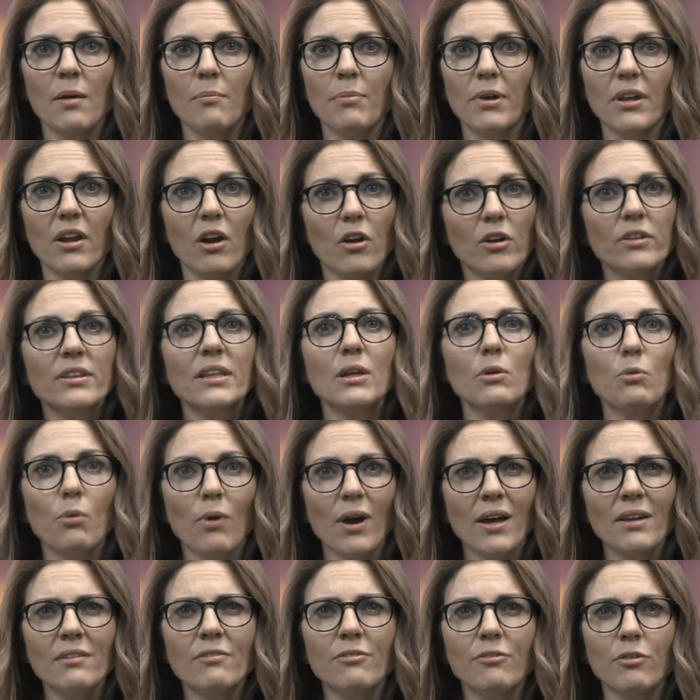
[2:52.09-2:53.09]
but are only
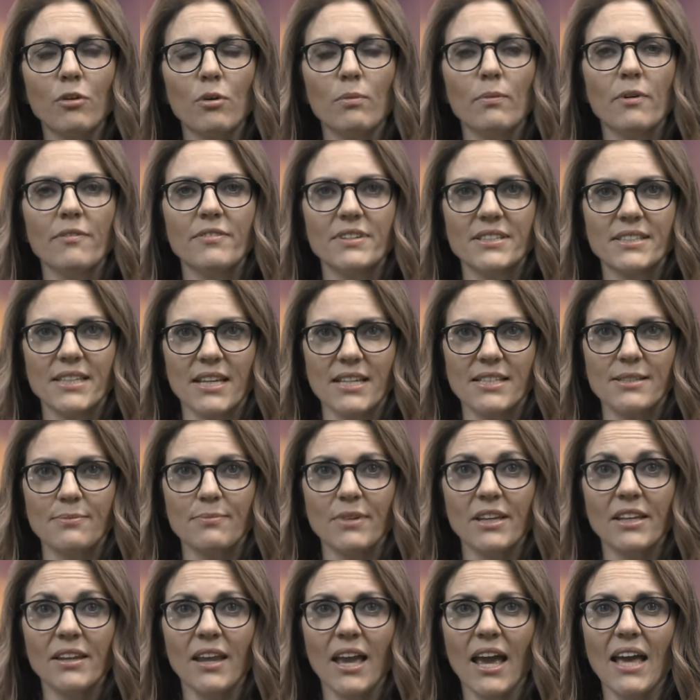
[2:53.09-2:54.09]
one form of
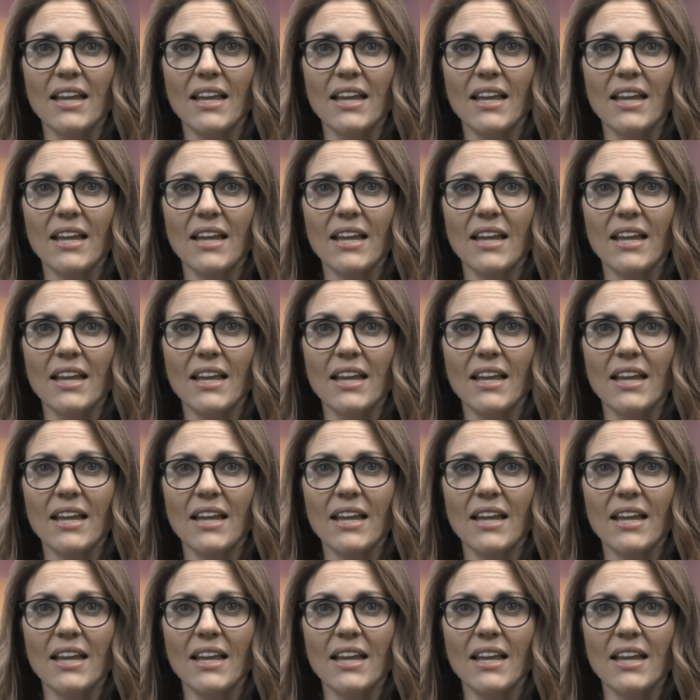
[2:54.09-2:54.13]
assessment